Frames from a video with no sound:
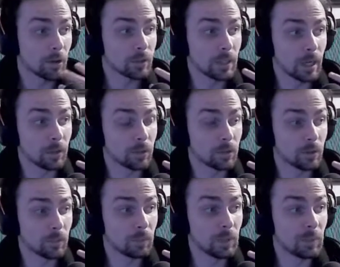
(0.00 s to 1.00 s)
handle
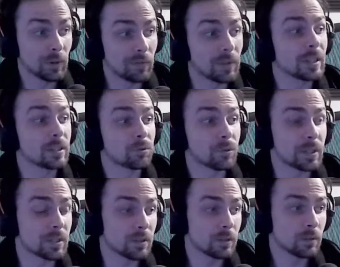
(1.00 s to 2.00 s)
people feeling
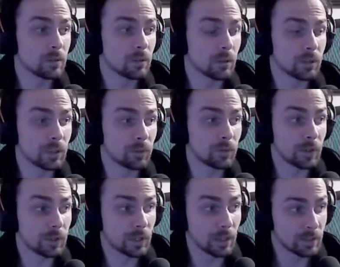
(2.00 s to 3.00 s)
stressed or
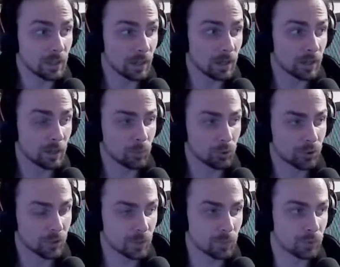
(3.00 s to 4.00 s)
terrified. They are like emotional
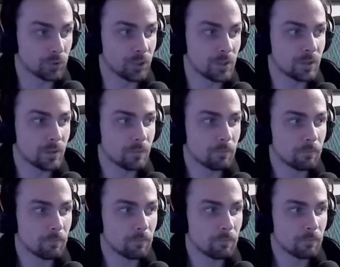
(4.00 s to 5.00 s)
sponges.
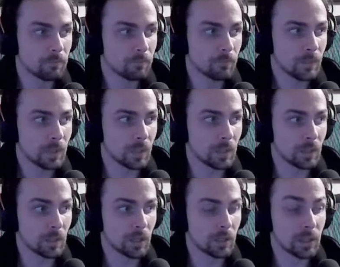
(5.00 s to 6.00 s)
And
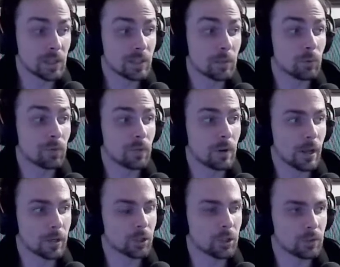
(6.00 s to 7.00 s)
it gets them to feel
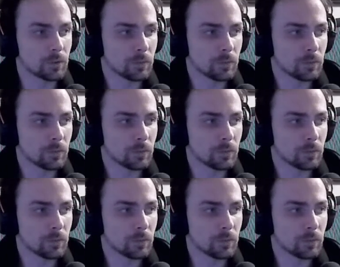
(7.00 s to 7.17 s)
like shit.